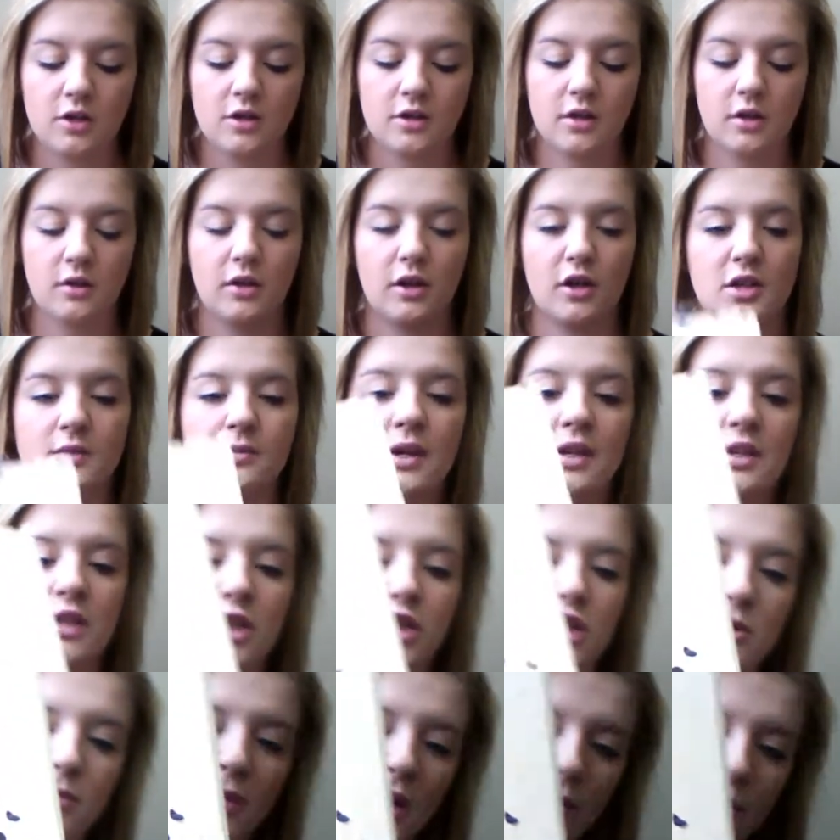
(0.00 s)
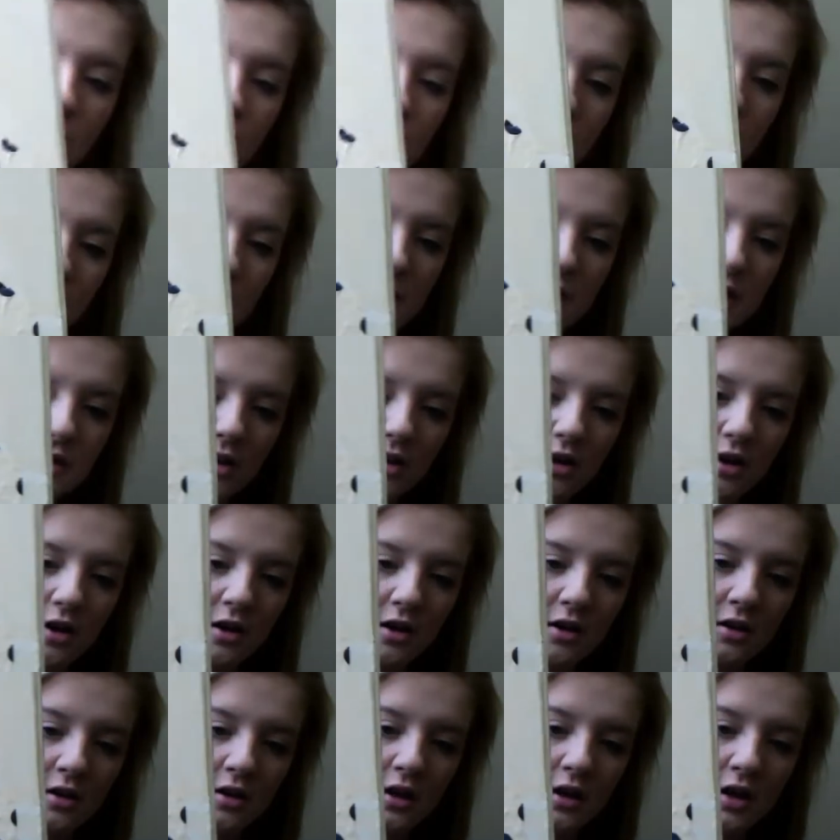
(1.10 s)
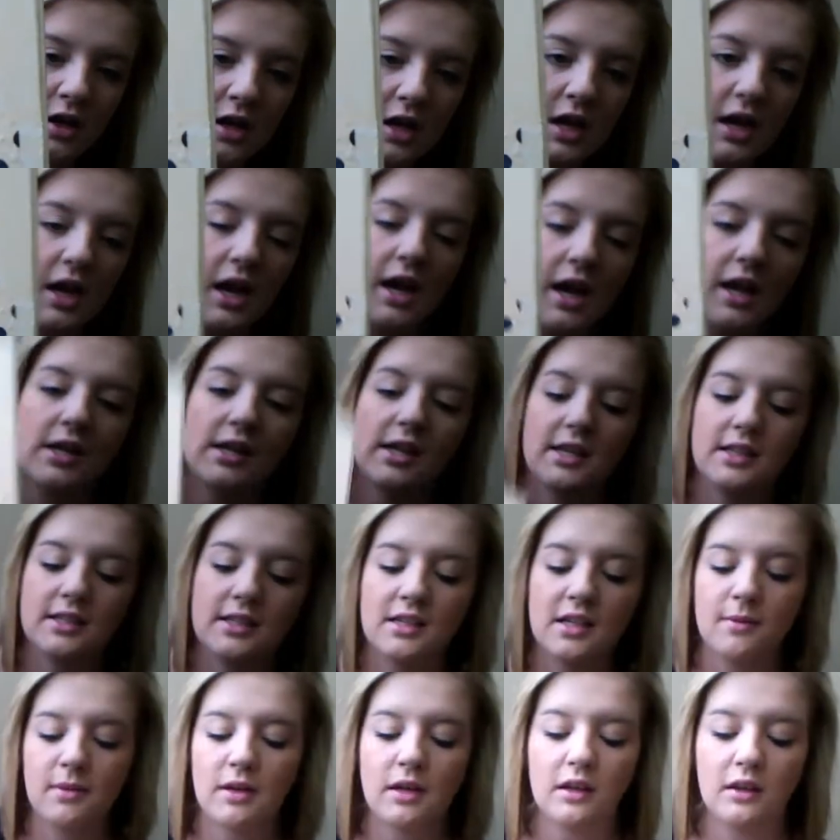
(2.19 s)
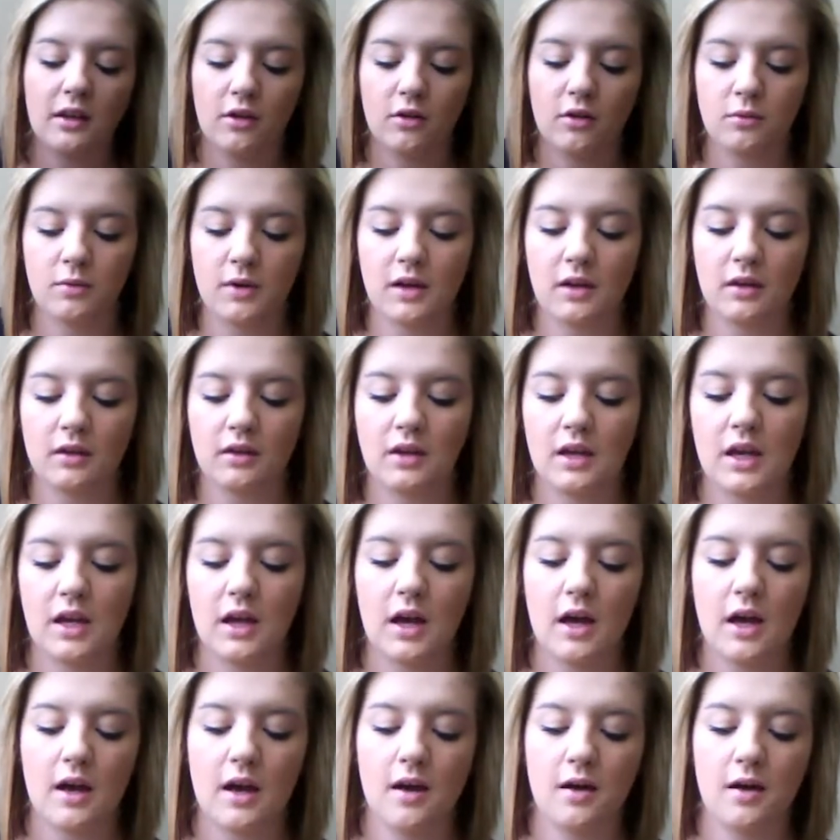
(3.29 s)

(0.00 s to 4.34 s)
So there's my tissue paper when it's on, and it is going to be a little wrinkly.